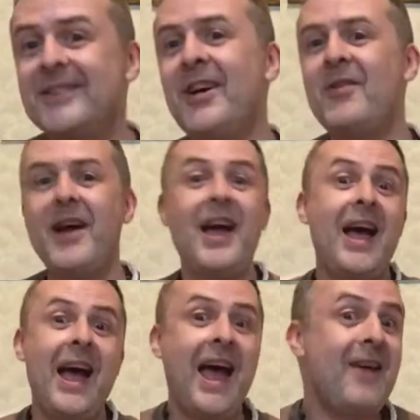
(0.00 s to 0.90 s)
So
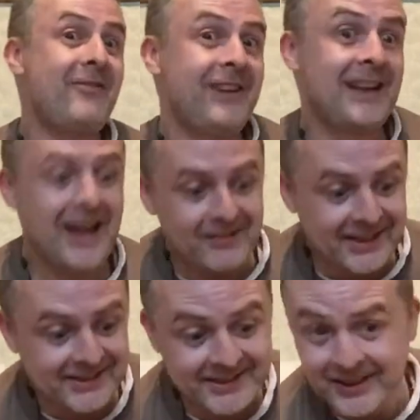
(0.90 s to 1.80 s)
every cloud
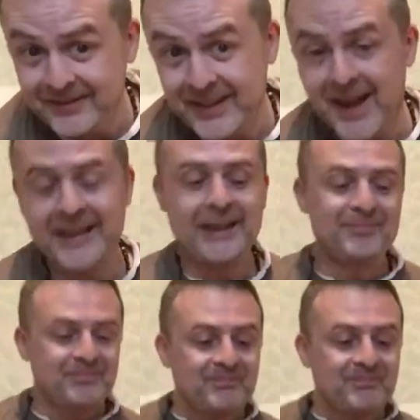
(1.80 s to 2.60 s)
has a silver lining.